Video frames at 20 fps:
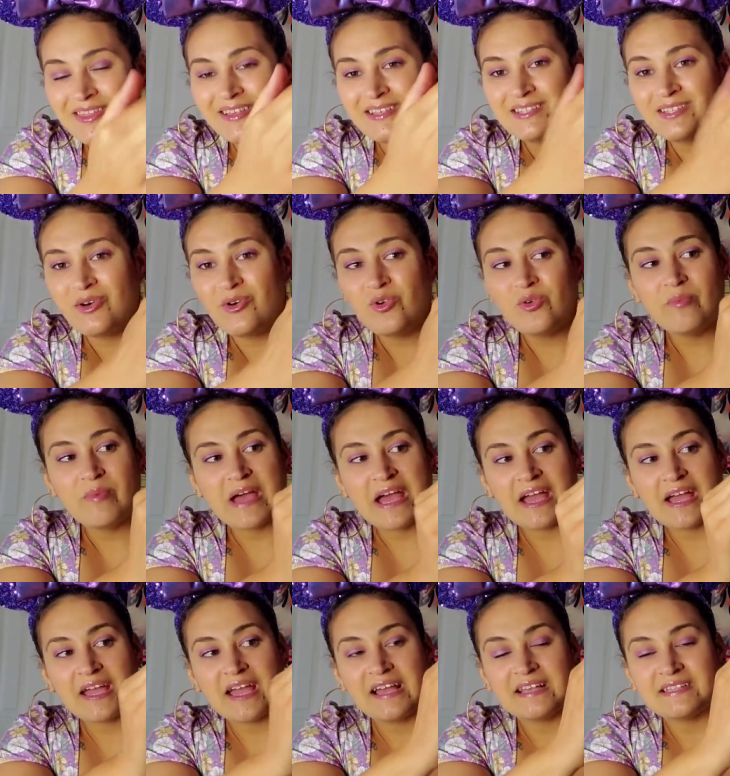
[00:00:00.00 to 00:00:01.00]
this whole
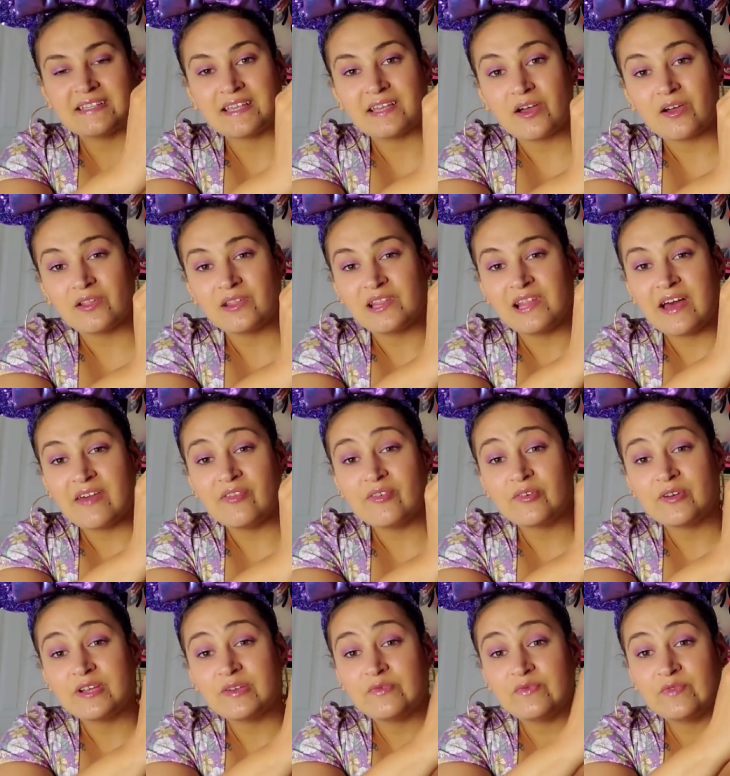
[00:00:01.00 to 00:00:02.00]
bag has like a
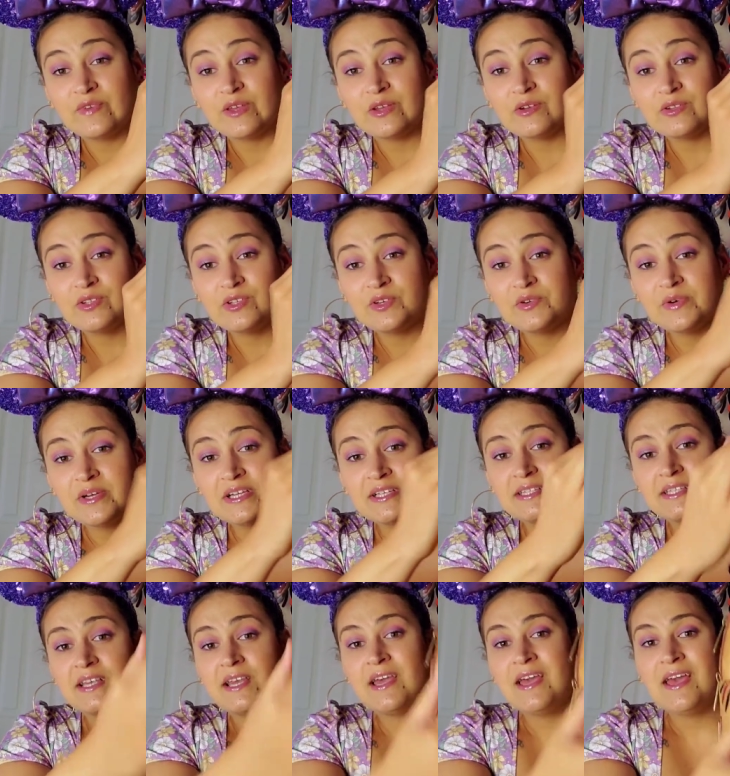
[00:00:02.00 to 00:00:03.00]
leathery feel to
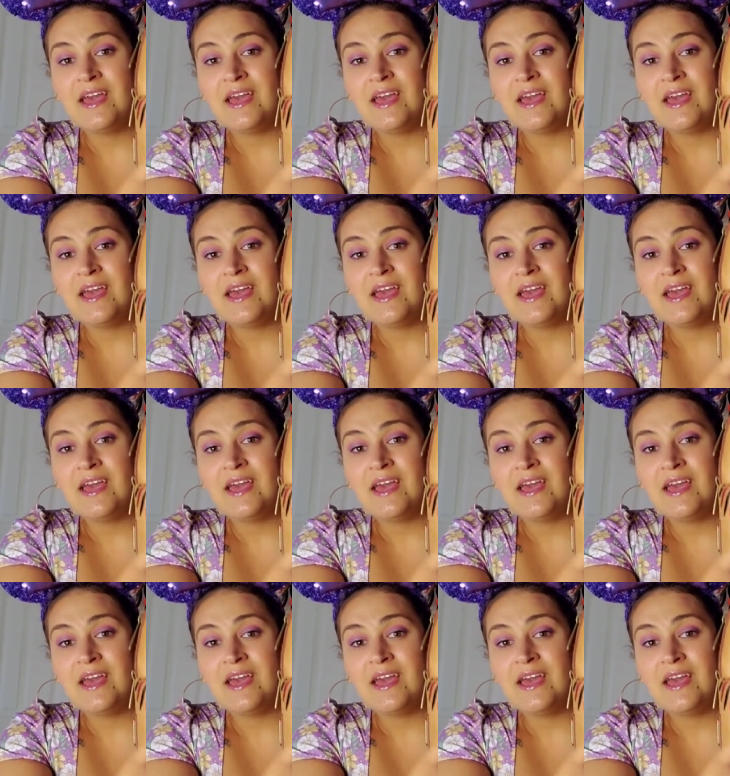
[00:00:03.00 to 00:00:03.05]
it